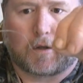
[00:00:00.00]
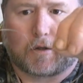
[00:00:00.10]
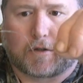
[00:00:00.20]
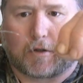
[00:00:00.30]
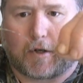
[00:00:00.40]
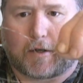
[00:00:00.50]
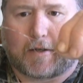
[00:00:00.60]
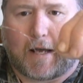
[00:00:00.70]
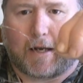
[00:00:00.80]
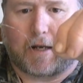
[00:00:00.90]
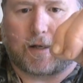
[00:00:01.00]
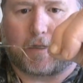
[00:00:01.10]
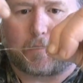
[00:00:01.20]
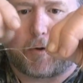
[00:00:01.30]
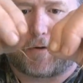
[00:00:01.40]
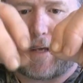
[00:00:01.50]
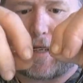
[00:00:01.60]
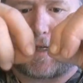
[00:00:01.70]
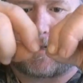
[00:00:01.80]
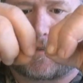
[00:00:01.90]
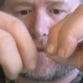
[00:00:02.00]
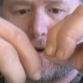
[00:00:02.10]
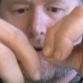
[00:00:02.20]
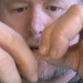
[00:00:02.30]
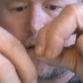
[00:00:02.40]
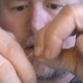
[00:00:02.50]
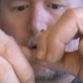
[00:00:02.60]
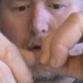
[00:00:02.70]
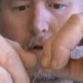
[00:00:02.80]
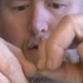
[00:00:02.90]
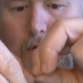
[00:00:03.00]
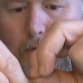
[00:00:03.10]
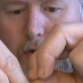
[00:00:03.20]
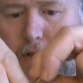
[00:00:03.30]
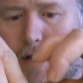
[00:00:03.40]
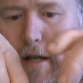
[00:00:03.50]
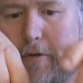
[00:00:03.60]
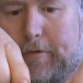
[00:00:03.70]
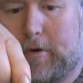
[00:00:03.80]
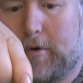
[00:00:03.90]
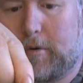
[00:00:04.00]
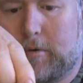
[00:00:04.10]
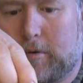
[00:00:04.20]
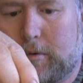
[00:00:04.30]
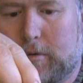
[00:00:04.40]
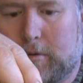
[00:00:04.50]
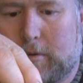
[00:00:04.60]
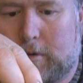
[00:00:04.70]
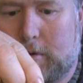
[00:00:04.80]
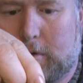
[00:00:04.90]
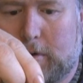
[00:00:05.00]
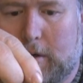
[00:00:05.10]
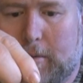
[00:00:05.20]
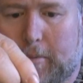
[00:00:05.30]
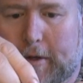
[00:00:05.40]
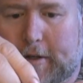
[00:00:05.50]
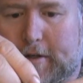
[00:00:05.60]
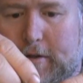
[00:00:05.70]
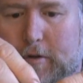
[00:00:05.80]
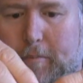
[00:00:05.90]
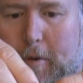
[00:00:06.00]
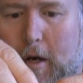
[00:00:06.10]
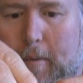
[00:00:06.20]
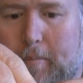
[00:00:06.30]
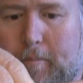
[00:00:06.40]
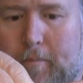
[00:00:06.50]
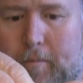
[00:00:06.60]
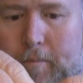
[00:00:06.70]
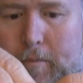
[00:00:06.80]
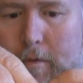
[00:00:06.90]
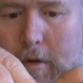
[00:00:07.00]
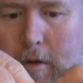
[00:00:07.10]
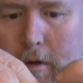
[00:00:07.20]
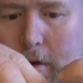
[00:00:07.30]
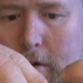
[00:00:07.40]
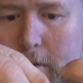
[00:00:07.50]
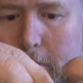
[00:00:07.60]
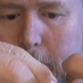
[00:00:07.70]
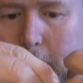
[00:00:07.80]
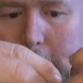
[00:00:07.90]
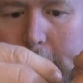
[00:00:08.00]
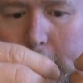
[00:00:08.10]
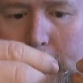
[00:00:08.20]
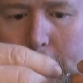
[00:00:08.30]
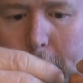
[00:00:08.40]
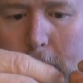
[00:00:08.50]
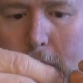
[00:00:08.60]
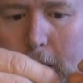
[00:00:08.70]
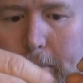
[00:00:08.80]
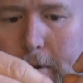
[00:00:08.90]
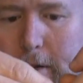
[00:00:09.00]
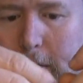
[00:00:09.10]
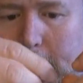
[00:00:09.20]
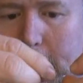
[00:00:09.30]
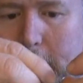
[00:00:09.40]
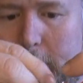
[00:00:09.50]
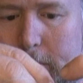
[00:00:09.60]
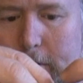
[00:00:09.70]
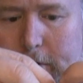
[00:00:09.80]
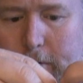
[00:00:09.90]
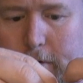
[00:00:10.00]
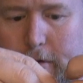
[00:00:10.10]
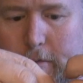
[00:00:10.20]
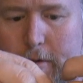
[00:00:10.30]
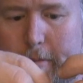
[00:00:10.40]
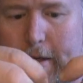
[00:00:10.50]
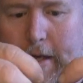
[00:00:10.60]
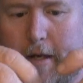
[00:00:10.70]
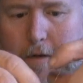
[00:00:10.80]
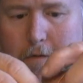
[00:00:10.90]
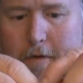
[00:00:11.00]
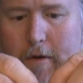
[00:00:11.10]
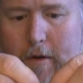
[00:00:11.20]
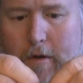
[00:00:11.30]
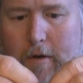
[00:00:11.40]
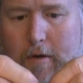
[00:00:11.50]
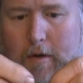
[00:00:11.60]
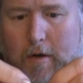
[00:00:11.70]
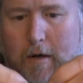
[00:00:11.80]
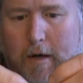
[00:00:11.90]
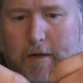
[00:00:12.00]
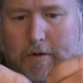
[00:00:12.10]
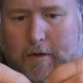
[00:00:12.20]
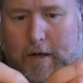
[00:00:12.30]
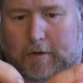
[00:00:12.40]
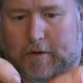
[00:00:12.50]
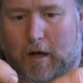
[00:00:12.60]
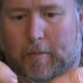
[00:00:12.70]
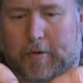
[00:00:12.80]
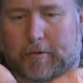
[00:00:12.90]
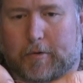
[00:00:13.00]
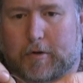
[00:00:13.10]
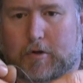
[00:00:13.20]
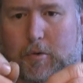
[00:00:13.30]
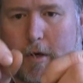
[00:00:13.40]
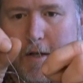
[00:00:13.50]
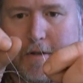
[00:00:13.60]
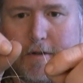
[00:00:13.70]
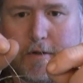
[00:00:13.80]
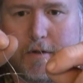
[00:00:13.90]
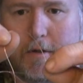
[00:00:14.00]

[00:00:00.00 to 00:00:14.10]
Still got your tag end and both tag ends in your hand. Reach down through and bring this loop up. Bring that loop up into the middle. This one doesn't want to behave. Alright, so now it's coming through your twists.